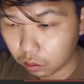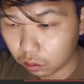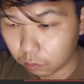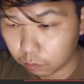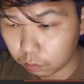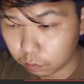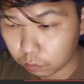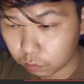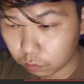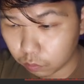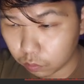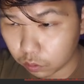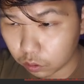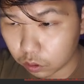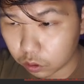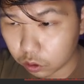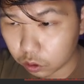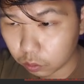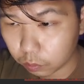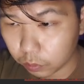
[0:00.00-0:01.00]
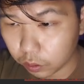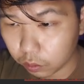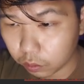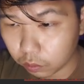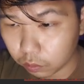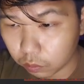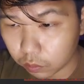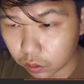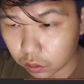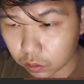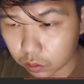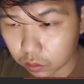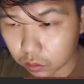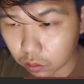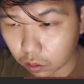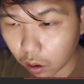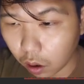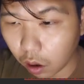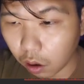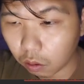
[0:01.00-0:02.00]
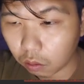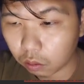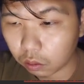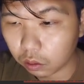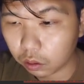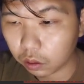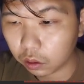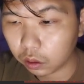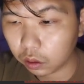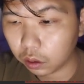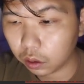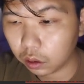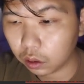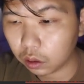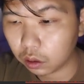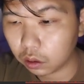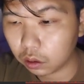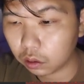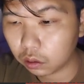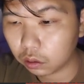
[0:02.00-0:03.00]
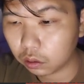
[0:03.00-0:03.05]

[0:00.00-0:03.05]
yep. Show me. It's, oh, here.